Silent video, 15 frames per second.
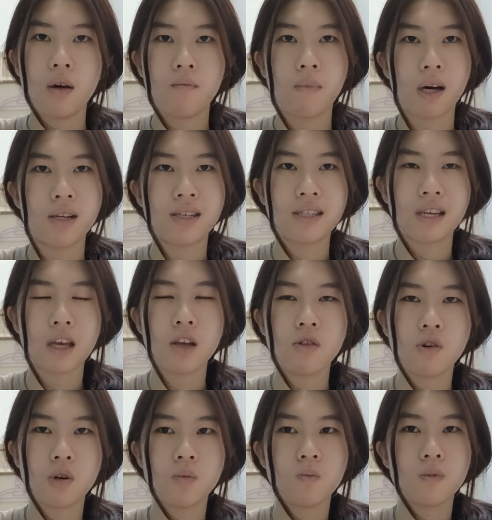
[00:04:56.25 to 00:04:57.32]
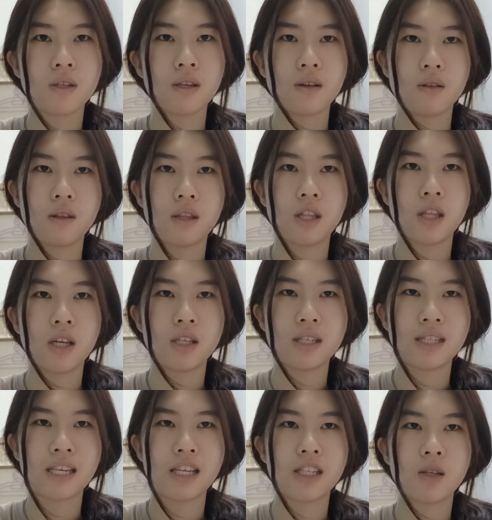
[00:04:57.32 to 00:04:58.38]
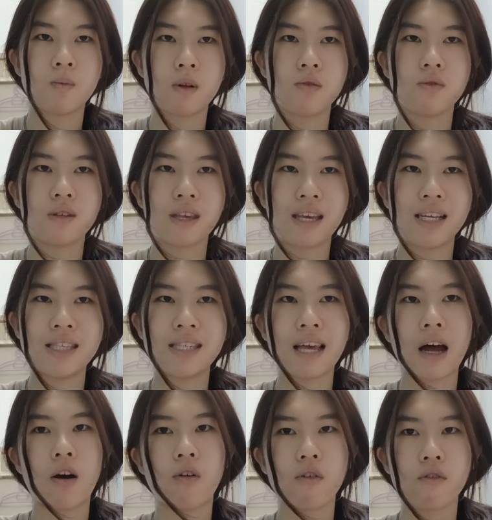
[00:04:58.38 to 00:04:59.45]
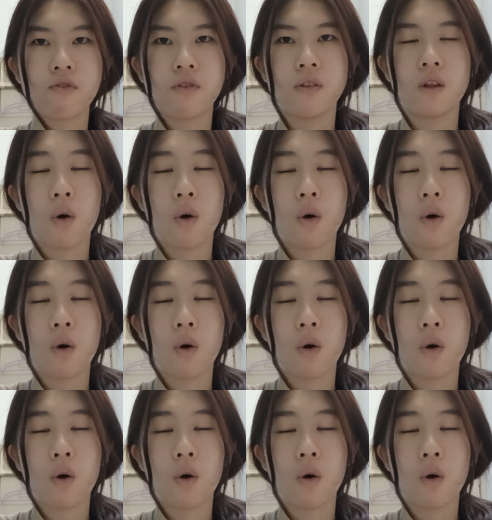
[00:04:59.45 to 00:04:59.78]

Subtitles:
but the second group the sensible kids are often